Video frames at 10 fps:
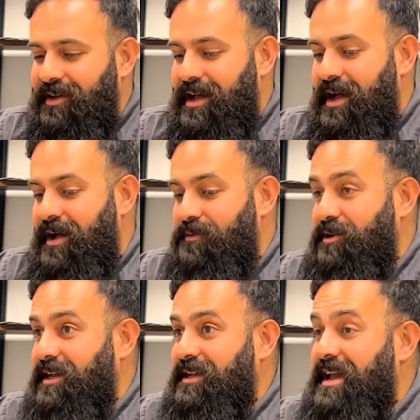Uh, we
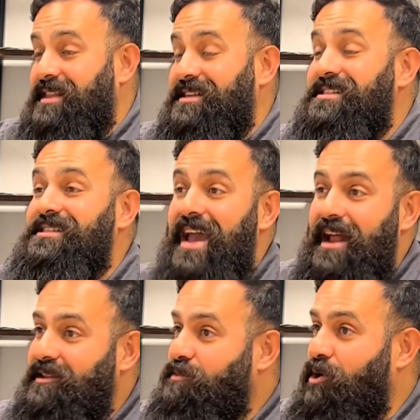can get the
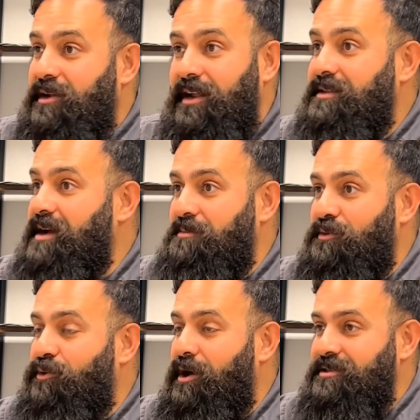scan of the part anytime we
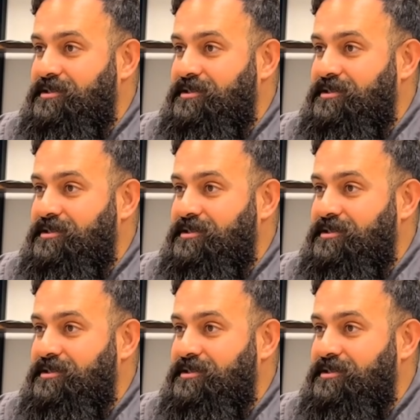want.